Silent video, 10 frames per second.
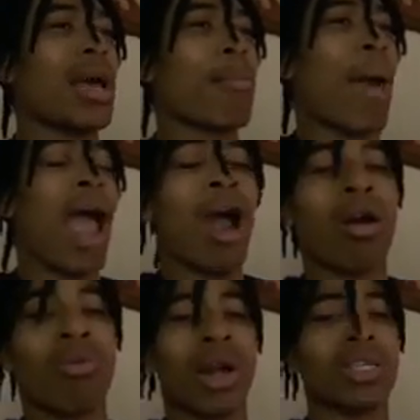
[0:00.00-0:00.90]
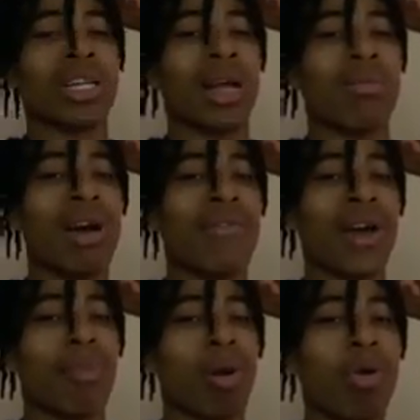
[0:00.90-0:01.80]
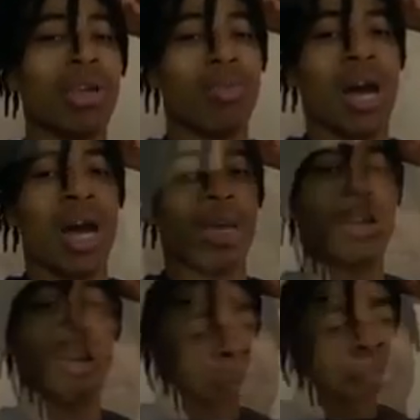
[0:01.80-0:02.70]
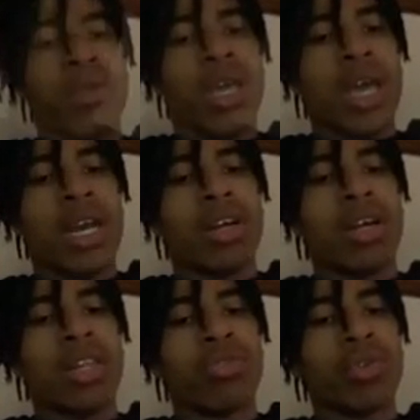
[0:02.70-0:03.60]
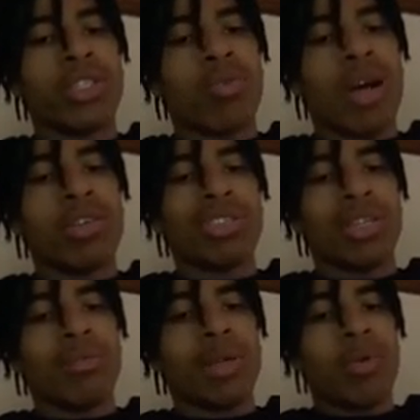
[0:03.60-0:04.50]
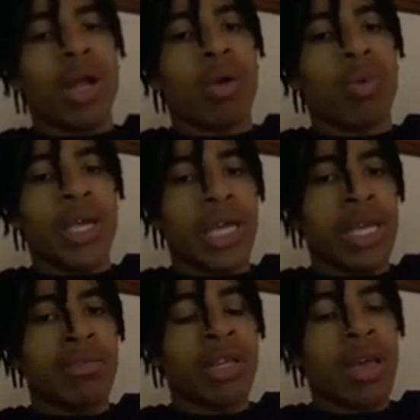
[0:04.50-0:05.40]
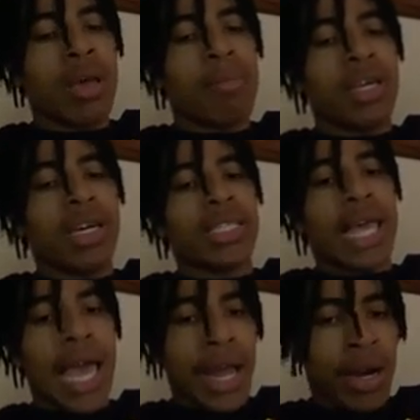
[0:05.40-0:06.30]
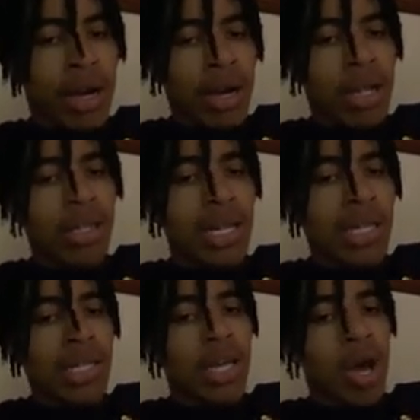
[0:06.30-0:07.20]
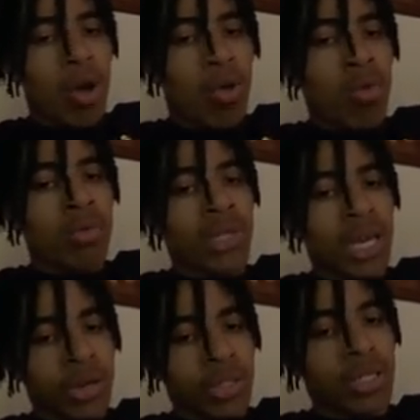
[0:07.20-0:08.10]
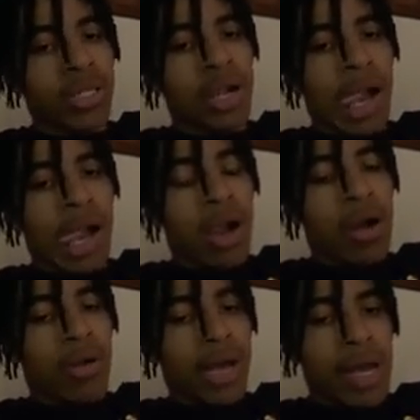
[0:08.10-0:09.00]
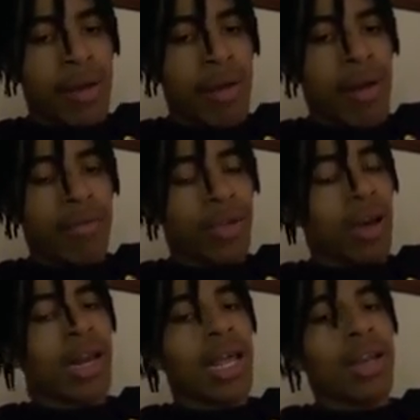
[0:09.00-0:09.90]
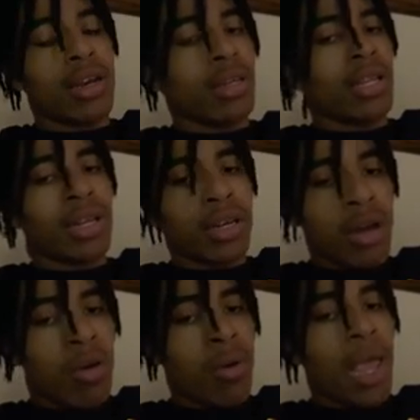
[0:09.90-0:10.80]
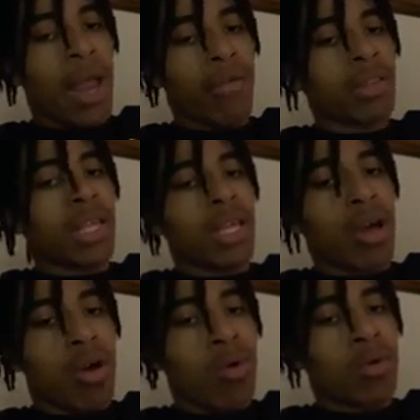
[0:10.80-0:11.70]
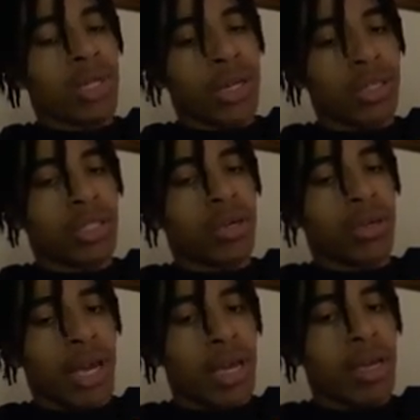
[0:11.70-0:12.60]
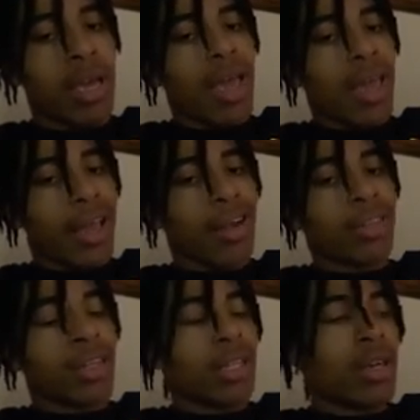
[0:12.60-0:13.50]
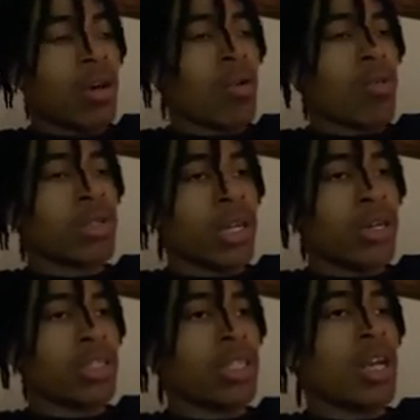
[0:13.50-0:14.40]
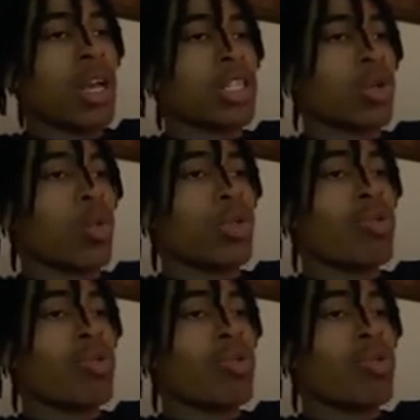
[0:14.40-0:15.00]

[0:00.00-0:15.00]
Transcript: Power Ranger, like a motherfucking Pokemon, okay? And another reason why you shouldn't be wearing weaves, because hair literally holds energy, okay? For y'all that didn't know, everything holds energy, okay? Hair literally holds energy. So when you